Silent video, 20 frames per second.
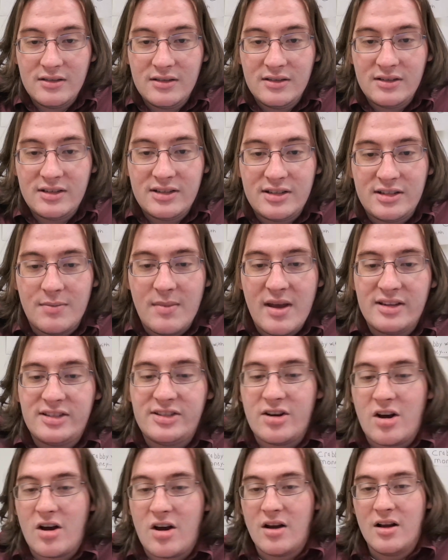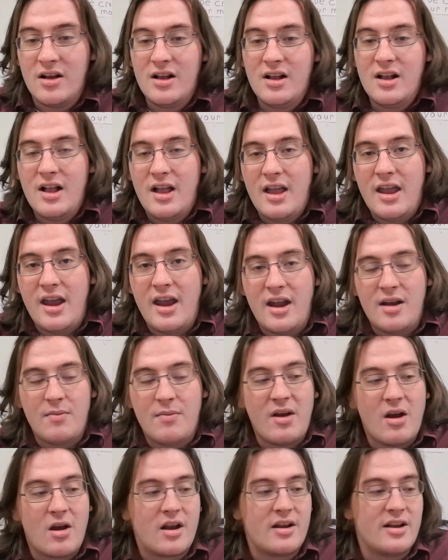semester in
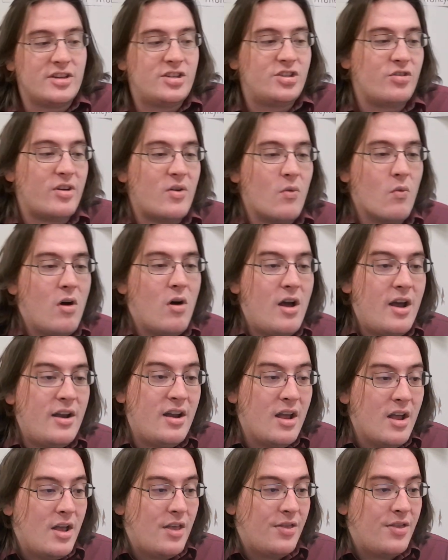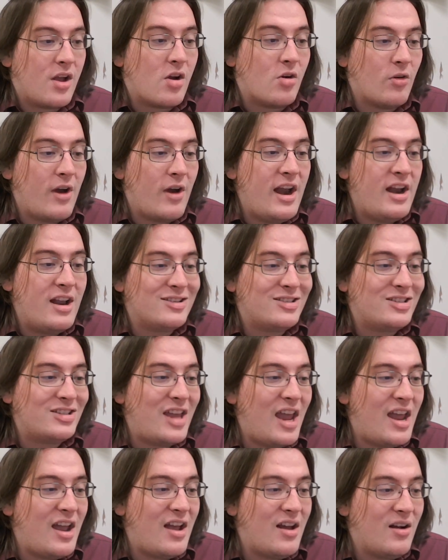American History 1. The grading
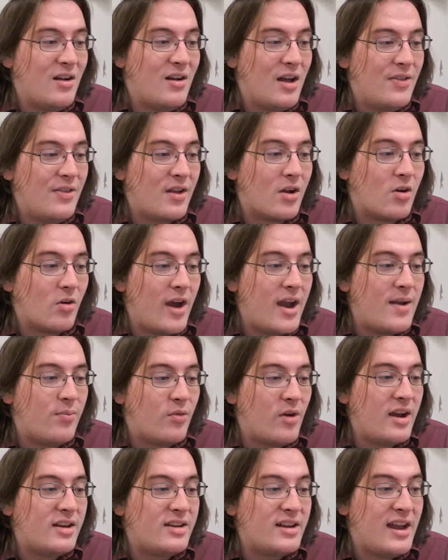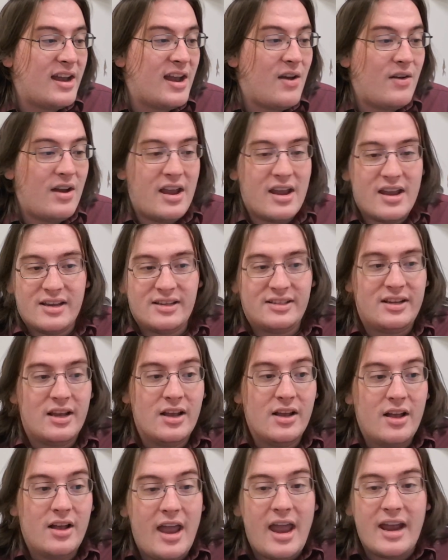scale and the grade breakdown
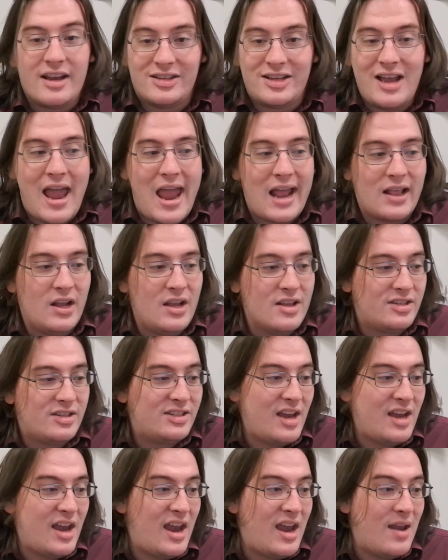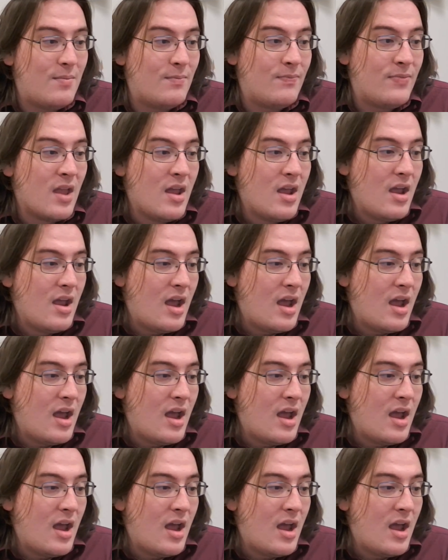is exactly the same.